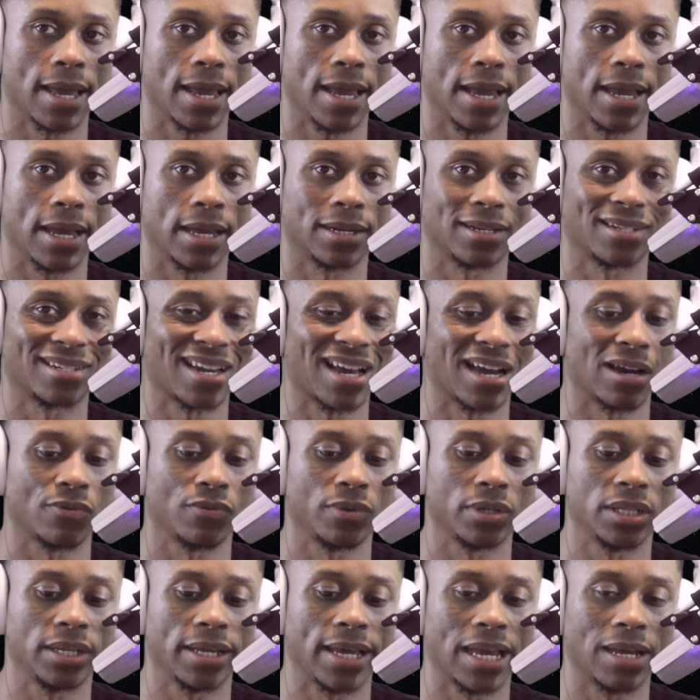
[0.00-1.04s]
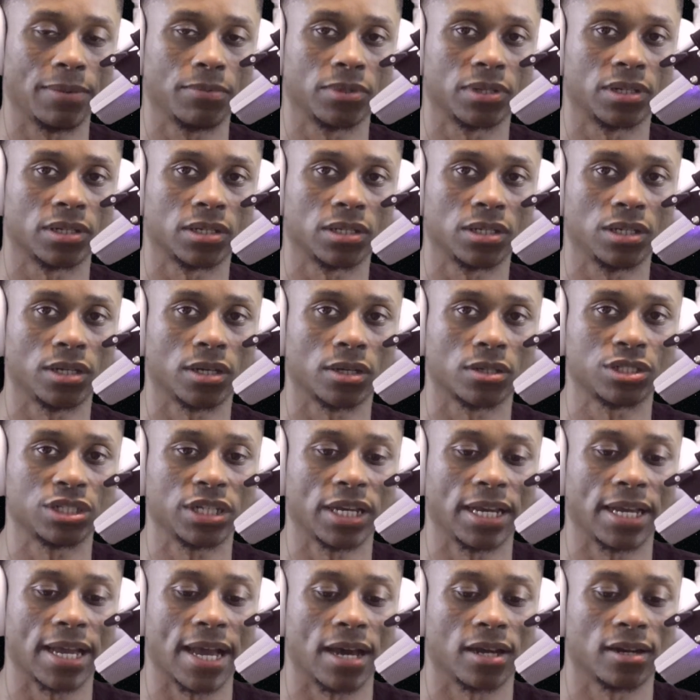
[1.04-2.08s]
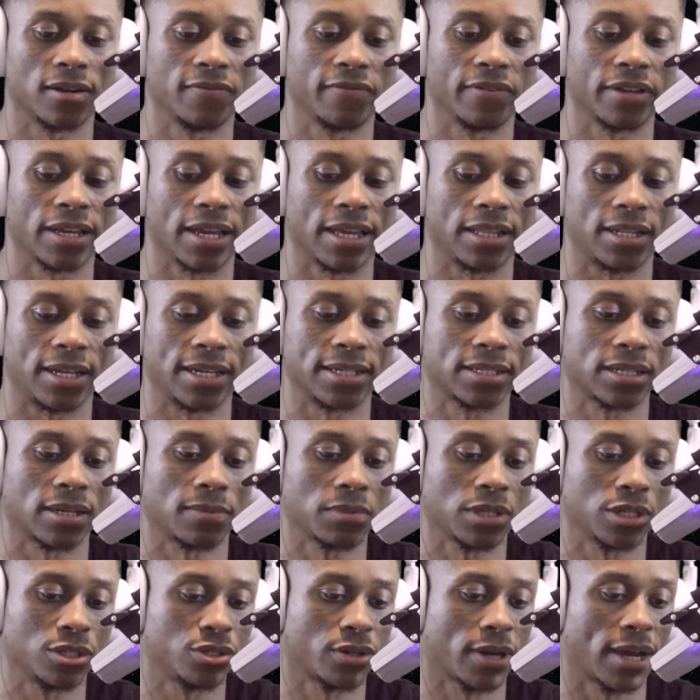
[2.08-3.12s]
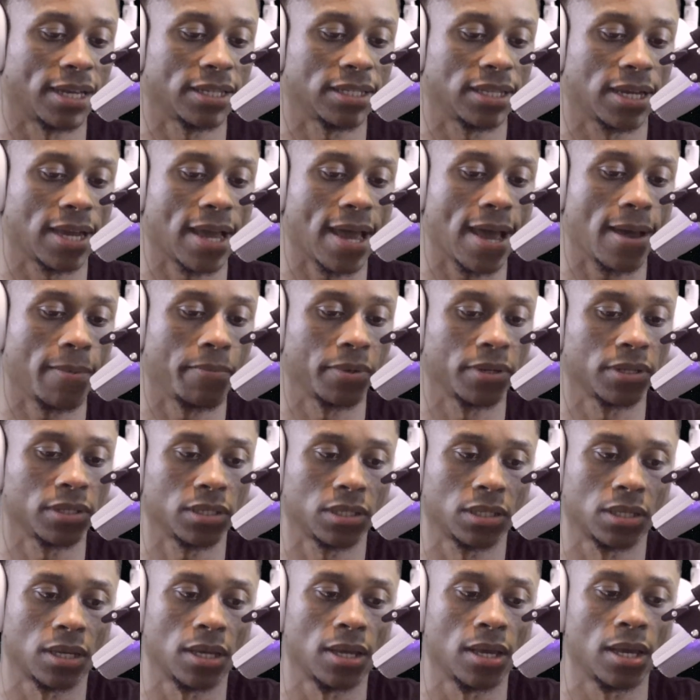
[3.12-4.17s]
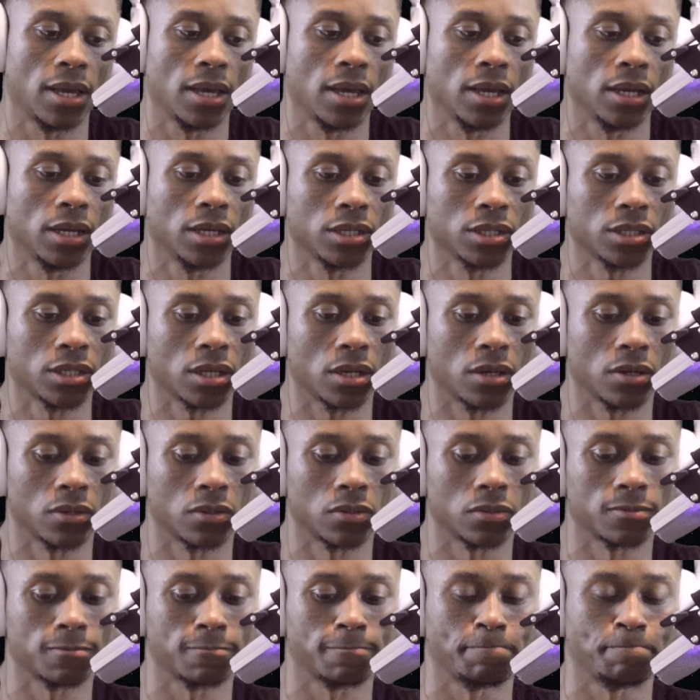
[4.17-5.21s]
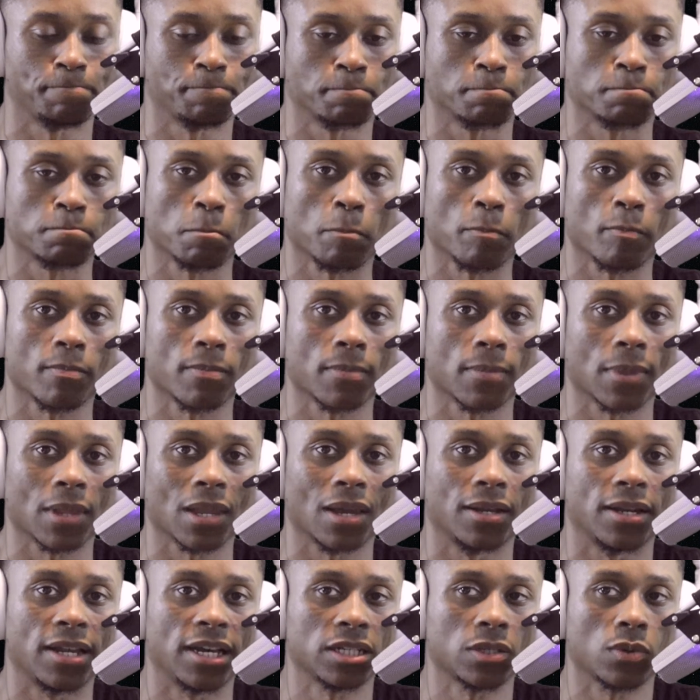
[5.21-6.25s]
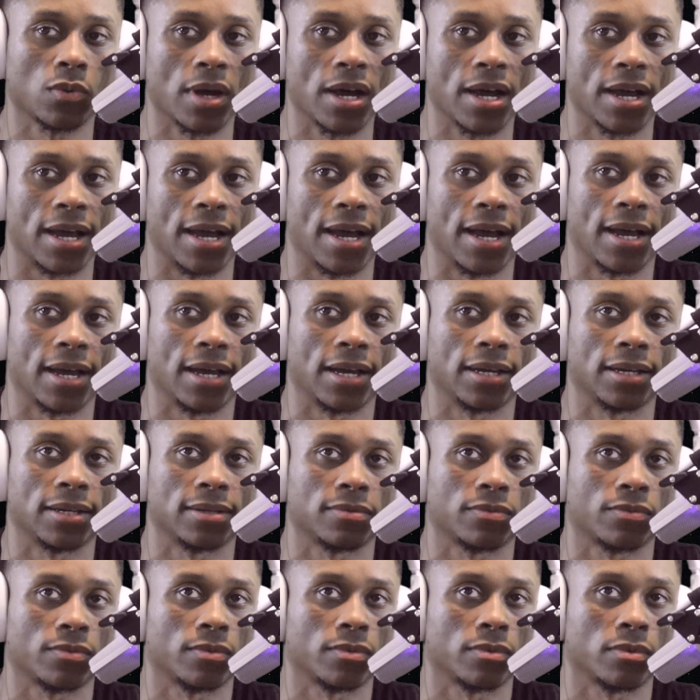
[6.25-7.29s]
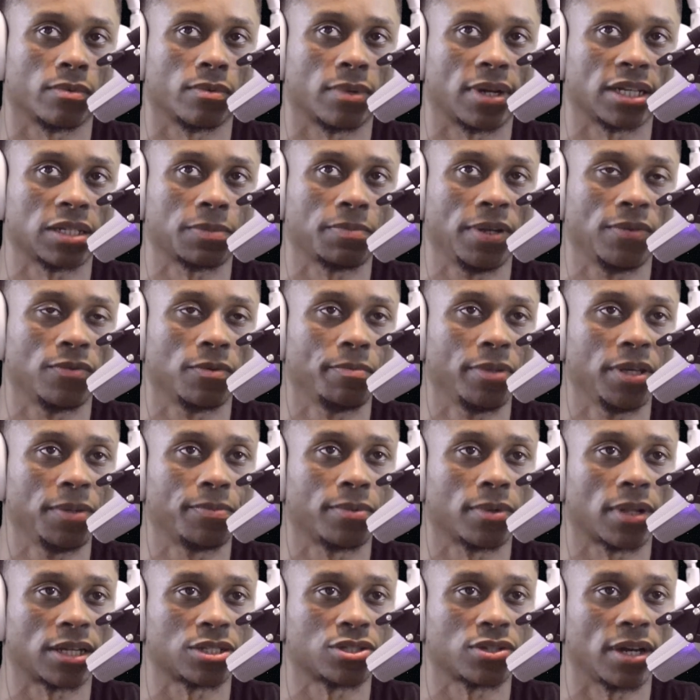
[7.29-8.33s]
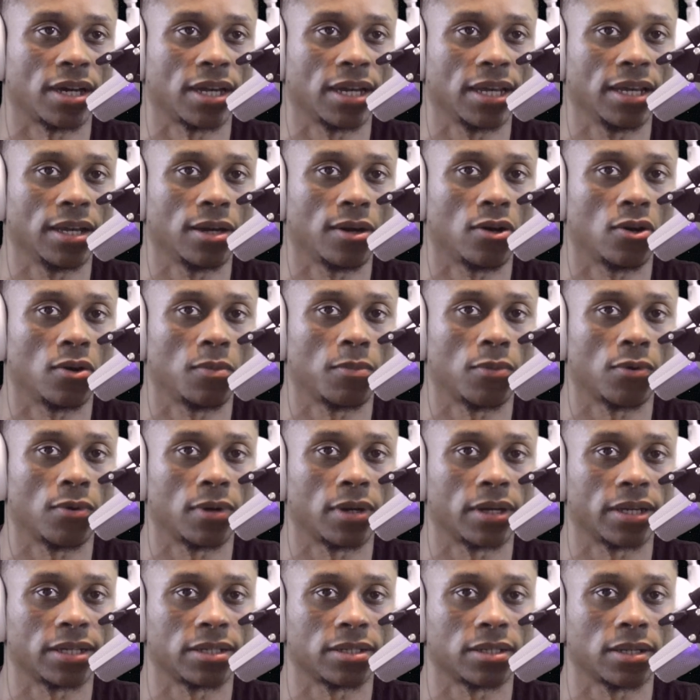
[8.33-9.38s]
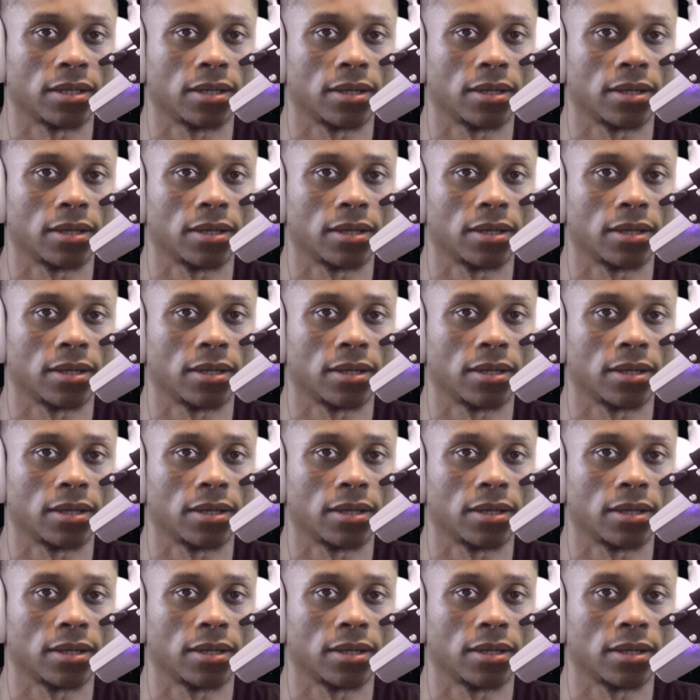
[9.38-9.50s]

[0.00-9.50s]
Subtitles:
and not really able to, you know, shake out of it unless something drastic happens. So that's why when I speak with people, I try to hit home on,